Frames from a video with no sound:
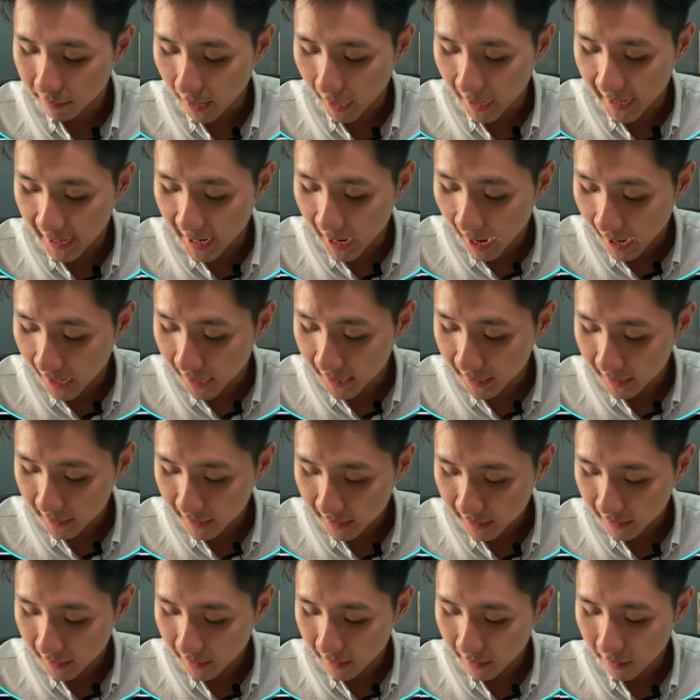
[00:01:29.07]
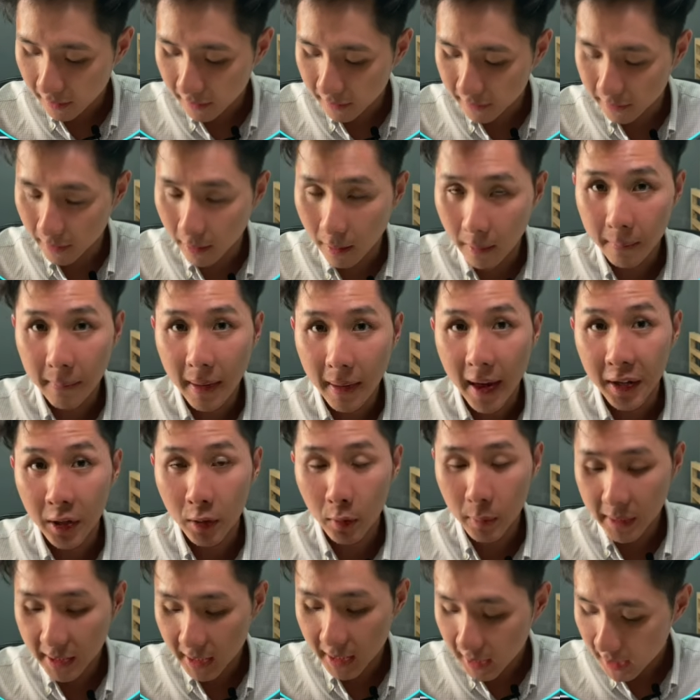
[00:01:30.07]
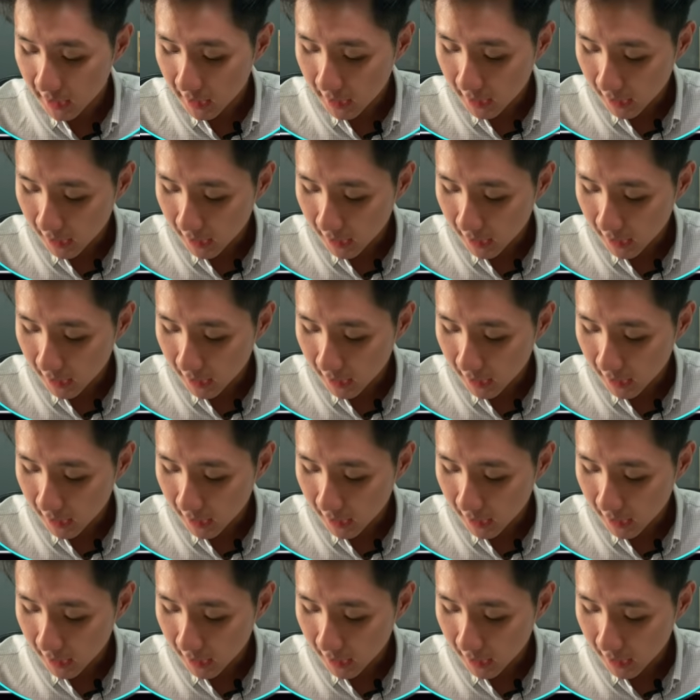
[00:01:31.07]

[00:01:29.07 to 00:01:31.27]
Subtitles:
AI from Adobe,